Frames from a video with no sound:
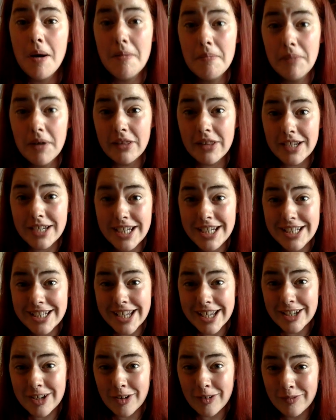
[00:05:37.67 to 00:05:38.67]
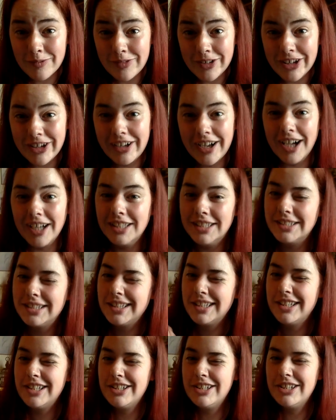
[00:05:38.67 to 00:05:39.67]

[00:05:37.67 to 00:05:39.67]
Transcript: put the t-shirt on for you guys.